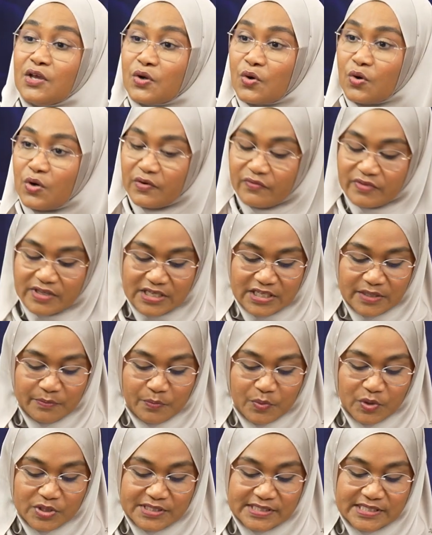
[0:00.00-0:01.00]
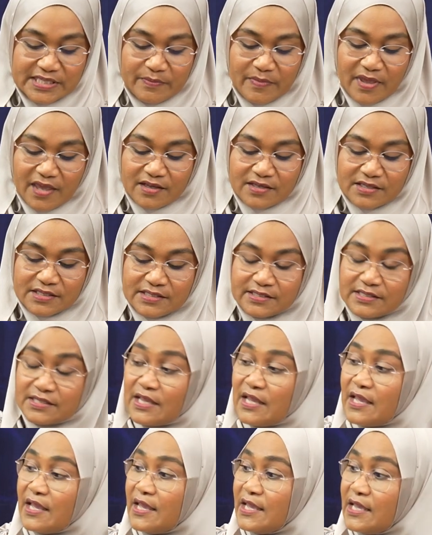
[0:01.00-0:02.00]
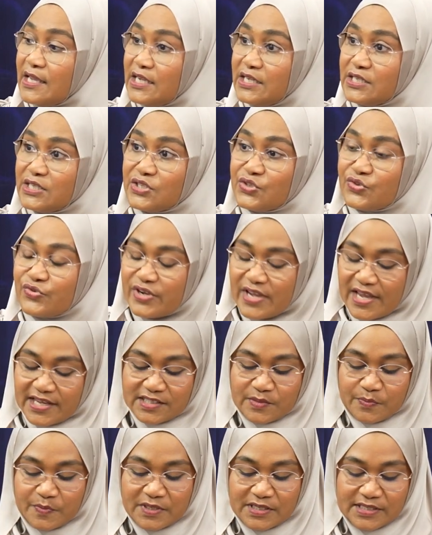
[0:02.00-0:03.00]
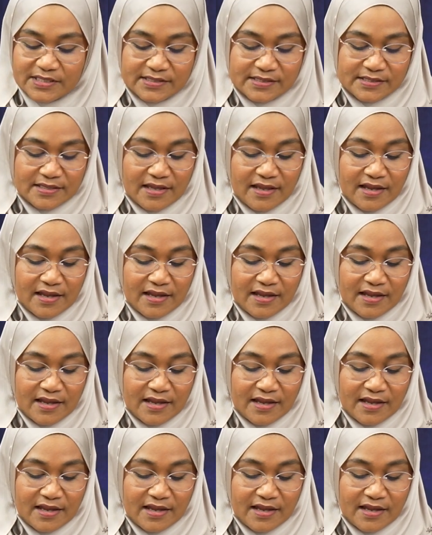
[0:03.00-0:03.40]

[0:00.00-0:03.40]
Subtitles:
convening policymakers, industry experts,